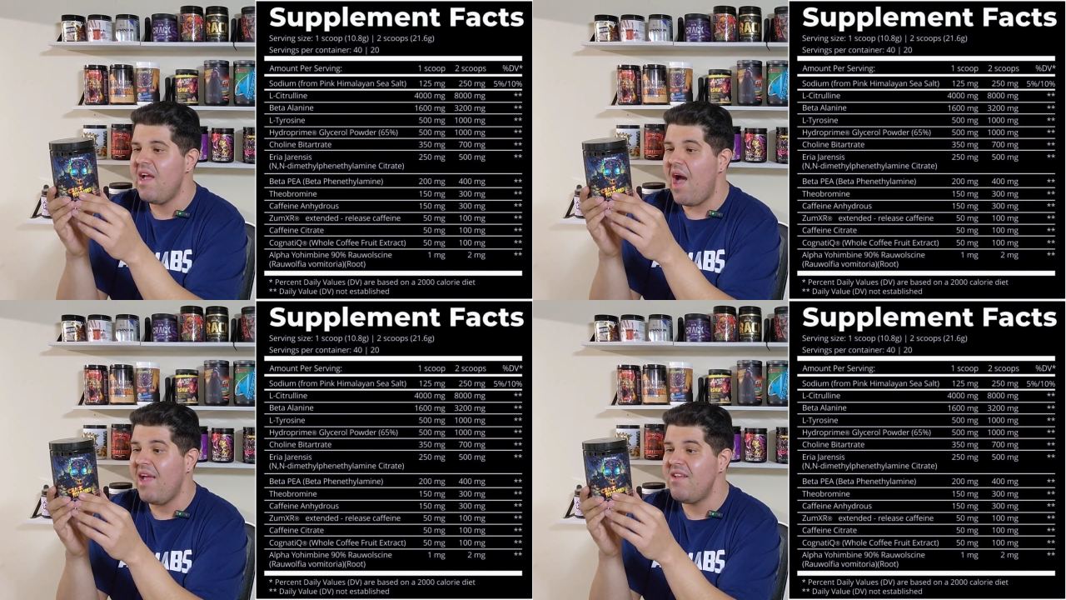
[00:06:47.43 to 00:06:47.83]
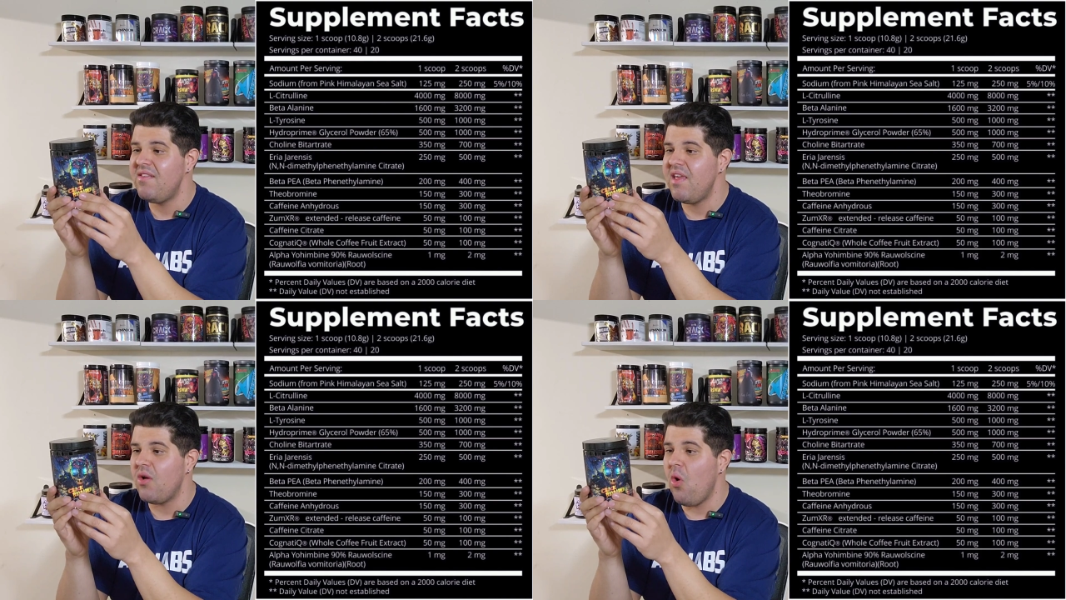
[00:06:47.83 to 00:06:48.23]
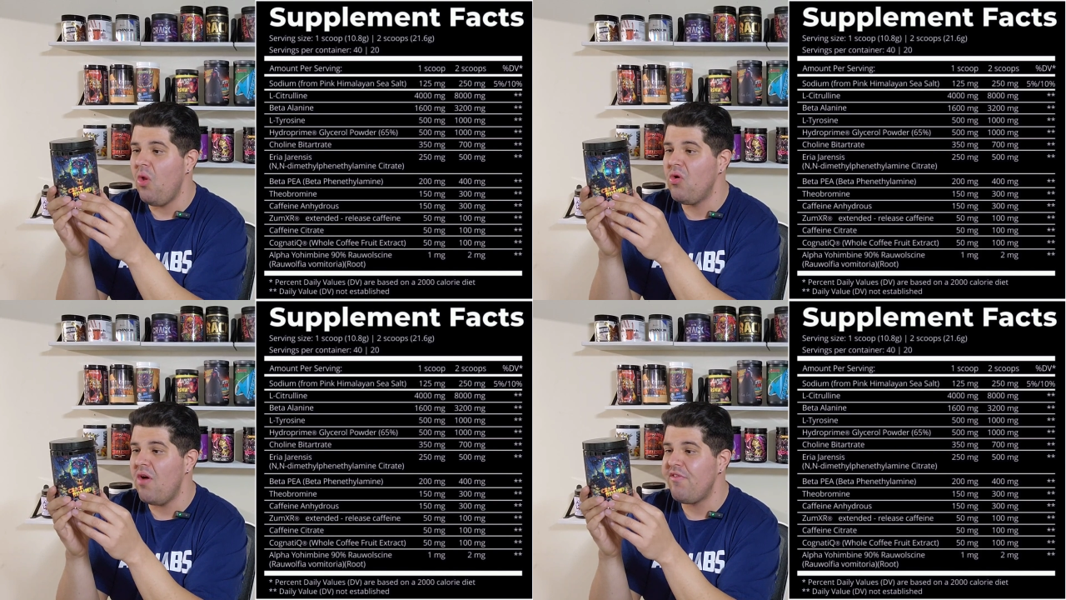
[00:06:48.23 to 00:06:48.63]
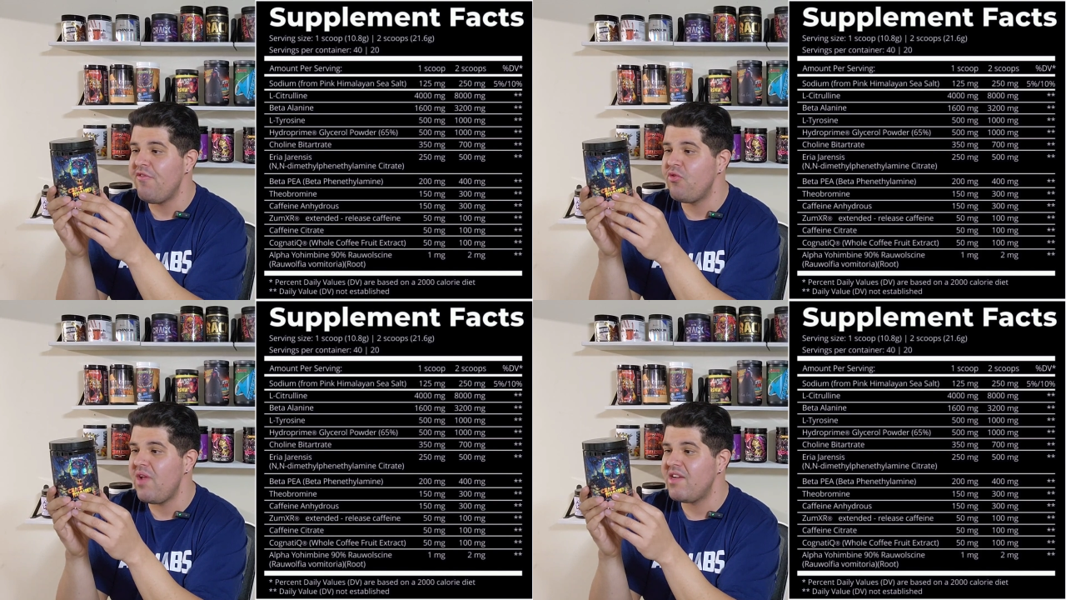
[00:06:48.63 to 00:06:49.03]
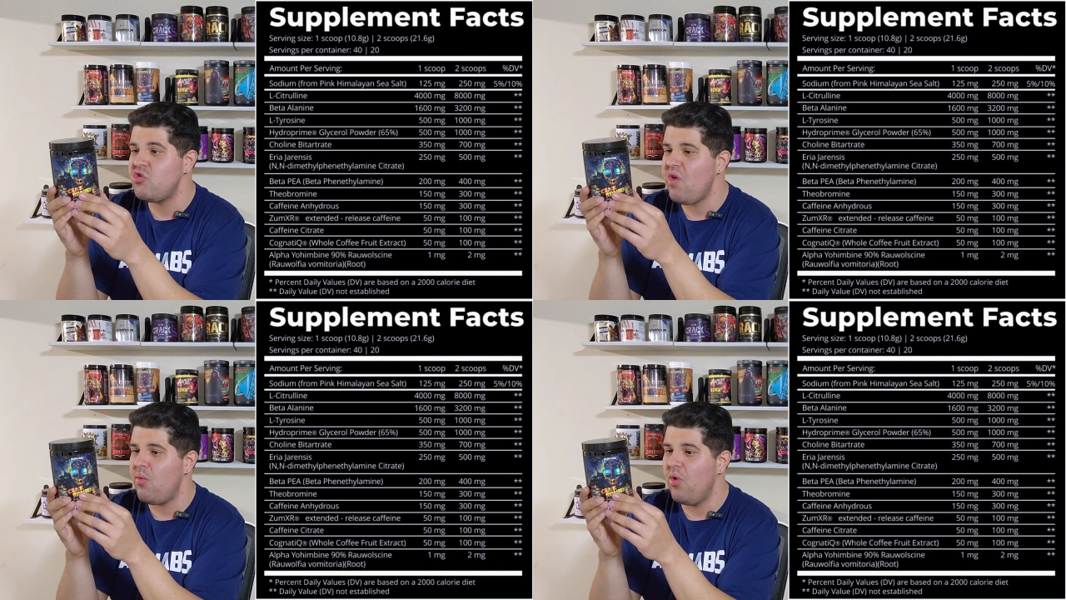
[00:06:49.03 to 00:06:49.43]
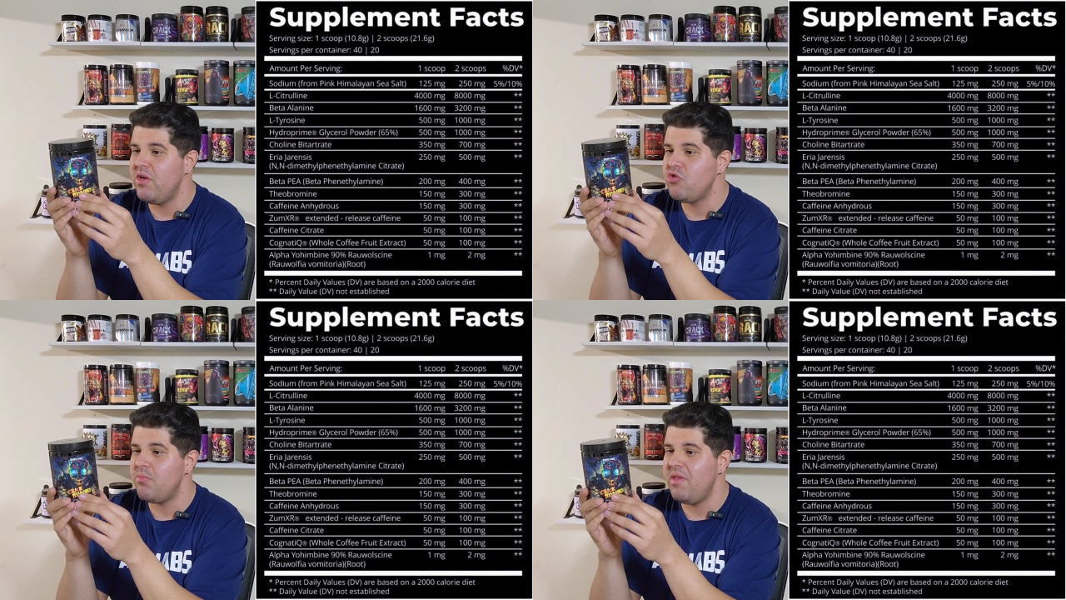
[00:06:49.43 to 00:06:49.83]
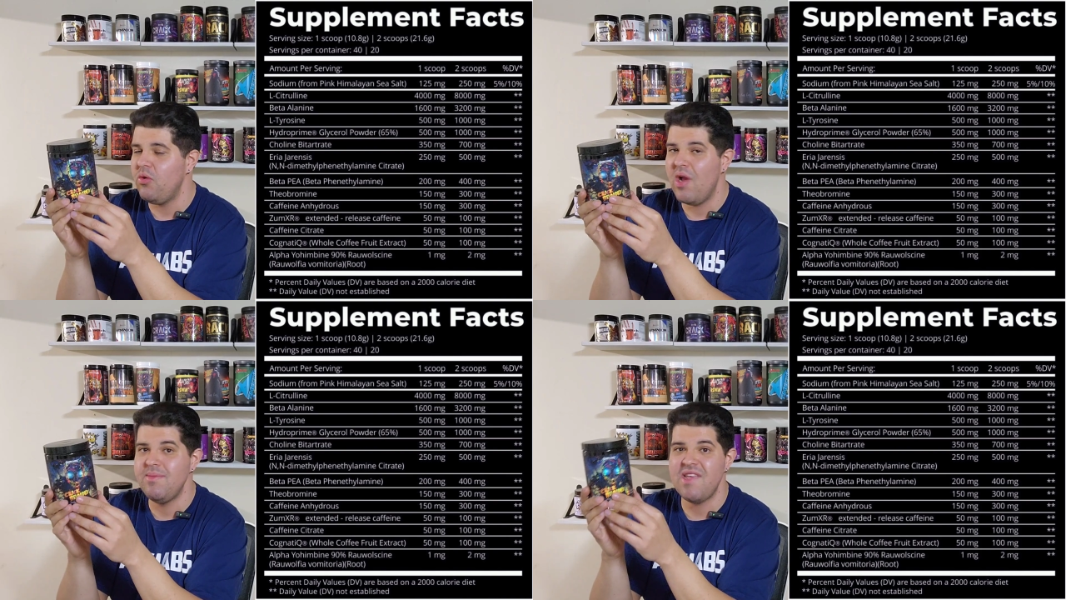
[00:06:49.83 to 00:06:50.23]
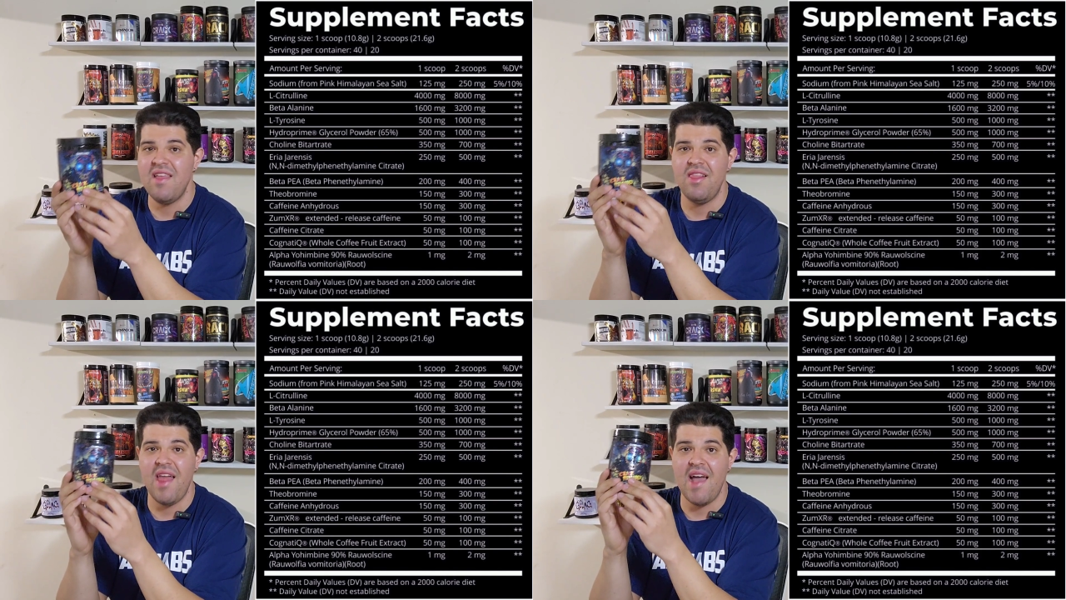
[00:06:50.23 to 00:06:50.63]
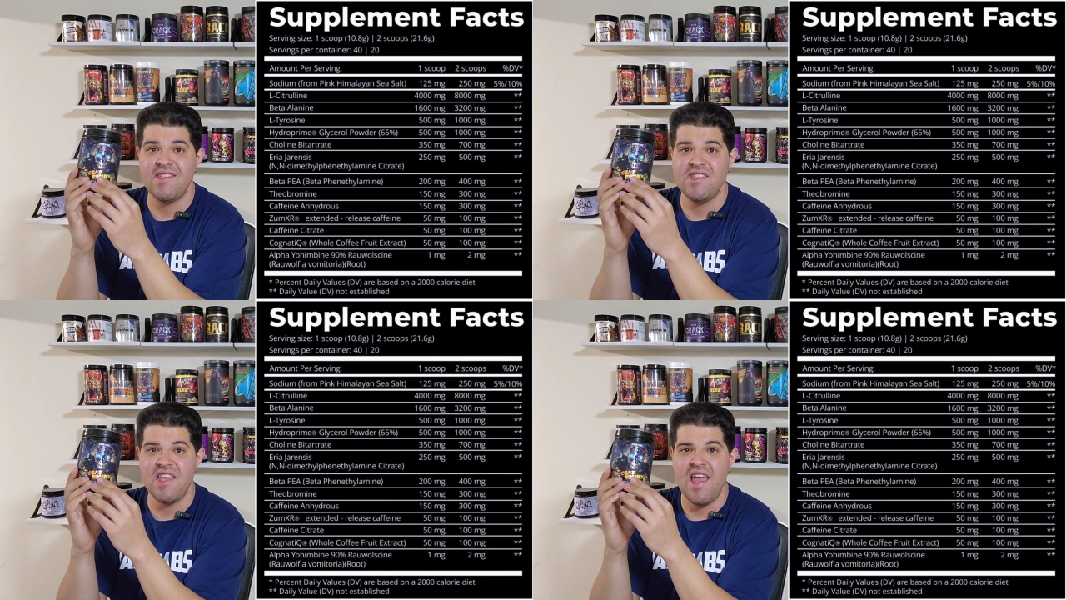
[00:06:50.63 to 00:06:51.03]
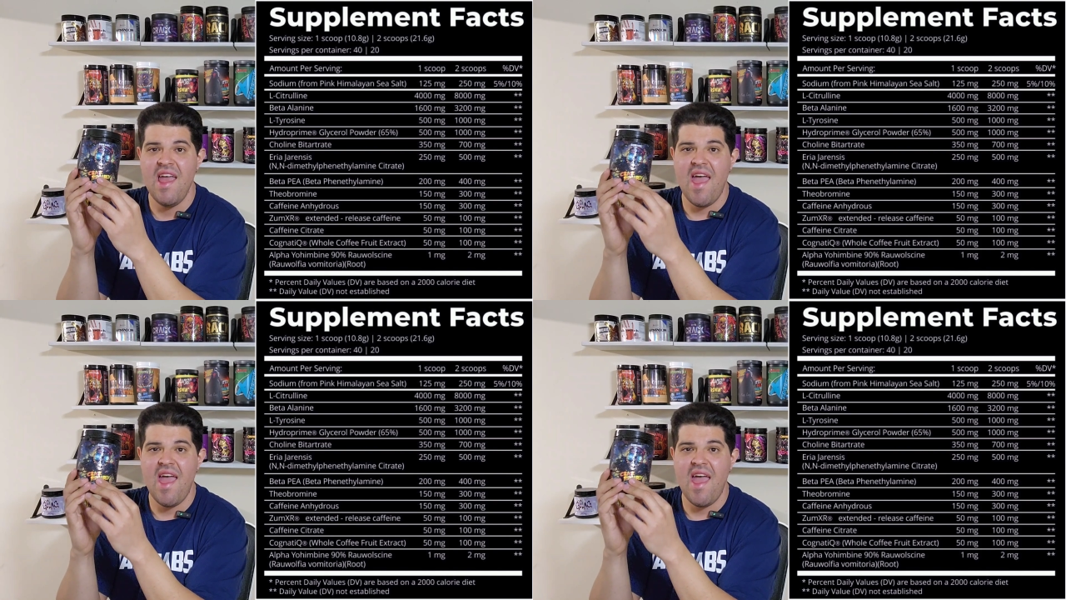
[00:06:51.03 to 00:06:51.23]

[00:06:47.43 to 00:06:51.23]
Cognitic whole coffee fruit extract, 100 milligrams. And lastly,